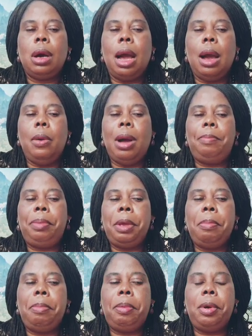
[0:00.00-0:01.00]
our
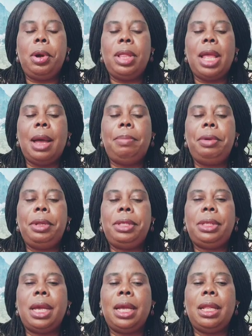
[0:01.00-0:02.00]
people that
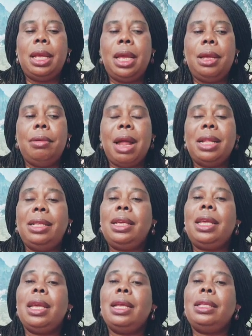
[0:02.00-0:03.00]
pretend
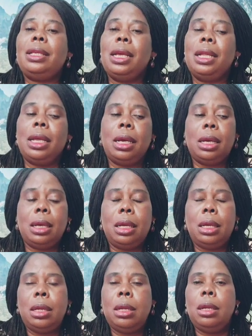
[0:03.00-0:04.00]
eradicating
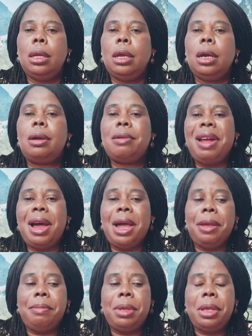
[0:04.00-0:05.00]

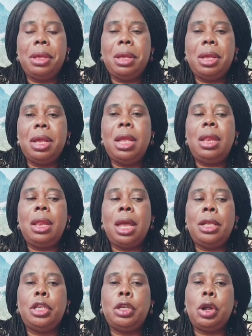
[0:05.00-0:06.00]
crime in
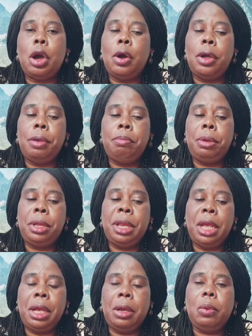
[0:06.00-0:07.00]
Nigeria or in
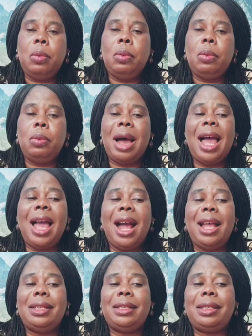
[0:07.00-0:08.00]
Benin, why
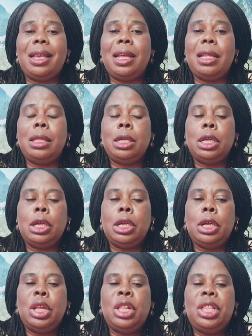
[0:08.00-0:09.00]
I say
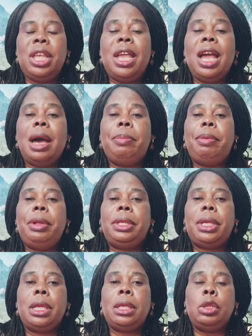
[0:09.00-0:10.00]
they are
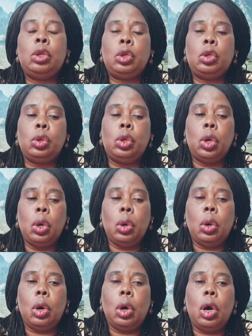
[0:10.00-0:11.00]
pretending not to
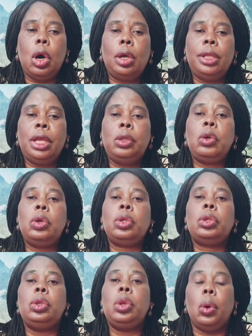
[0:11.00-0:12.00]
know or they
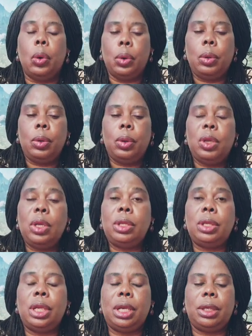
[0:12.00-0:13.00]
don't know
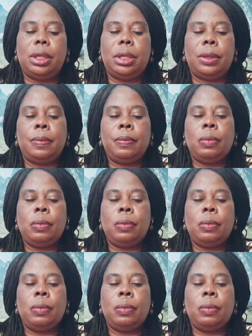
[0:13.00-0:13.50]
is this.